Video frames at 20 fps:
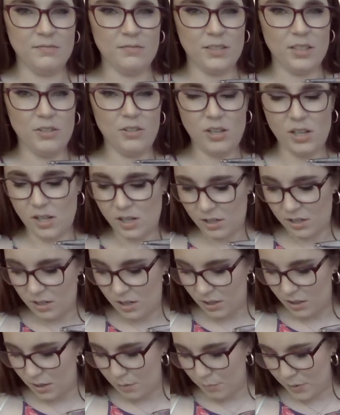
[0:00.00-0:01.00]
Okay,
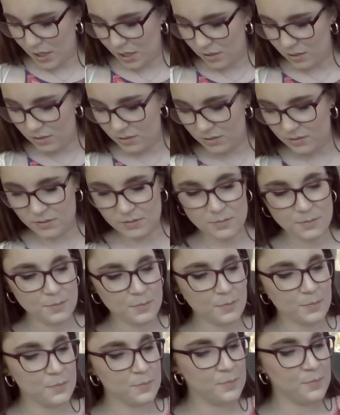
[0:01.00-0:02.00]
not that bad.
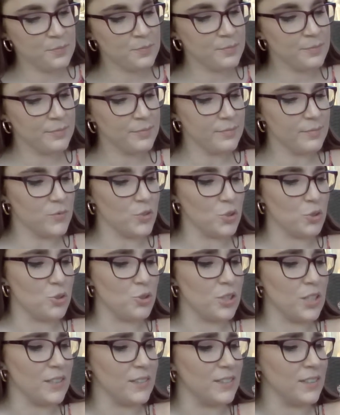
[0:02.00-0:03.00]
So
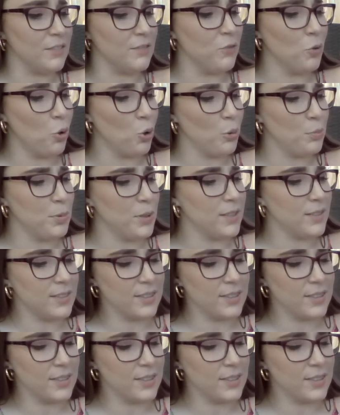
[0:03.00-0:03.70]
64 plus